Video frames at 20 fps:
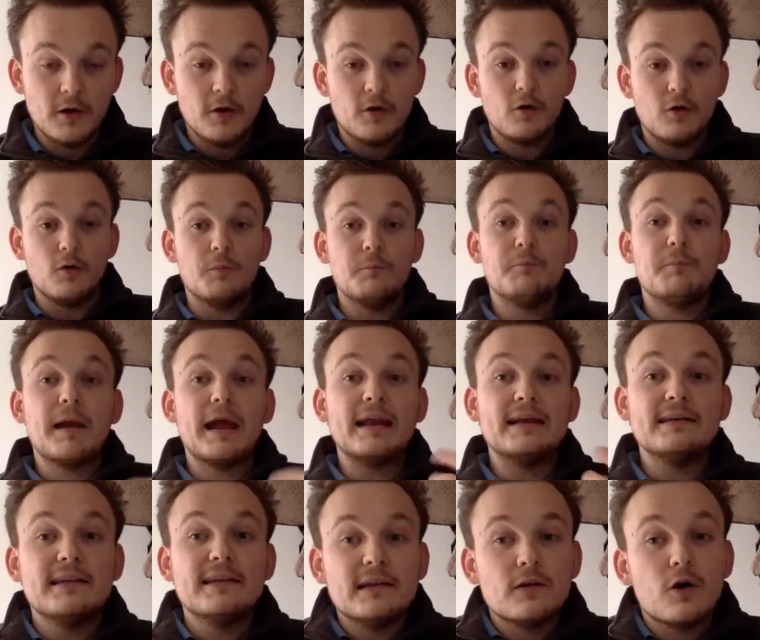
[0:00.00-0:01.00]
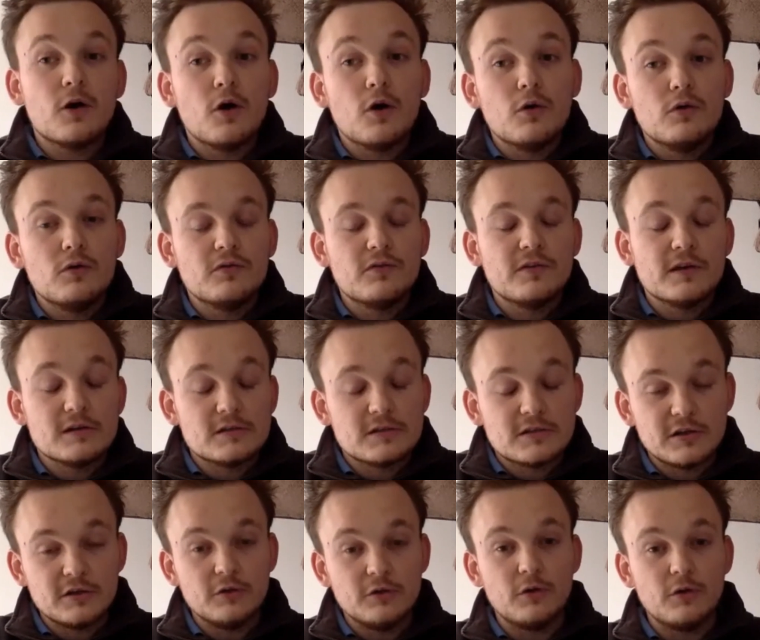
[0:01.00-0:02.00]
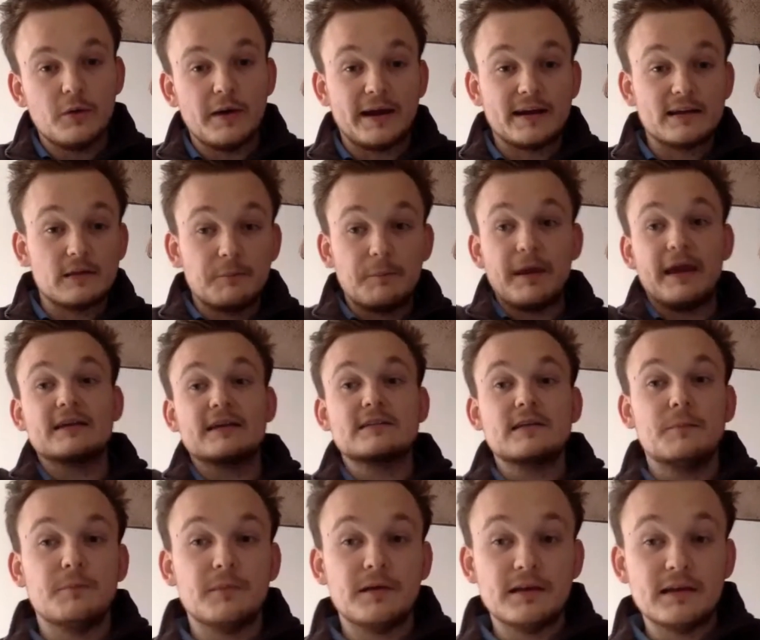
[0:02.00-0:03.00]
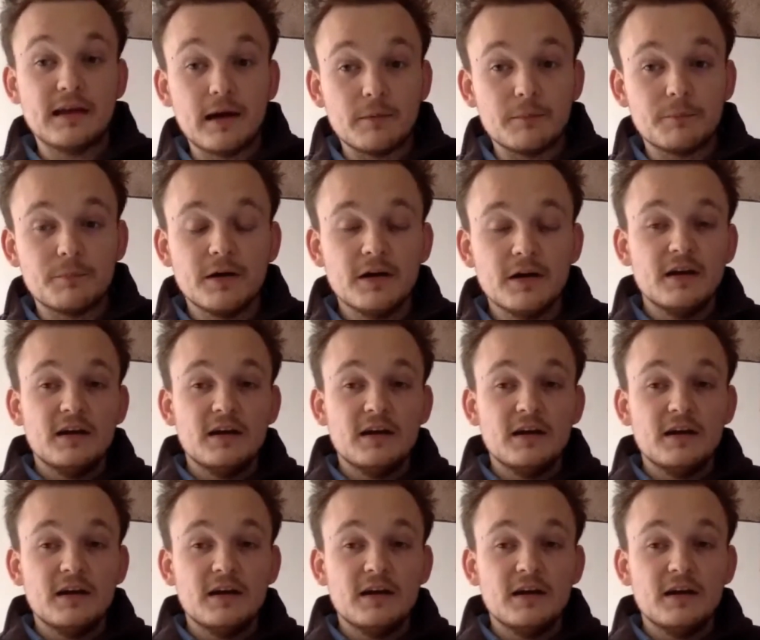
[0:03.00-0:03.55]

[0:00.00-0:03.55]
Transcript: or bending over too quick to pick something up,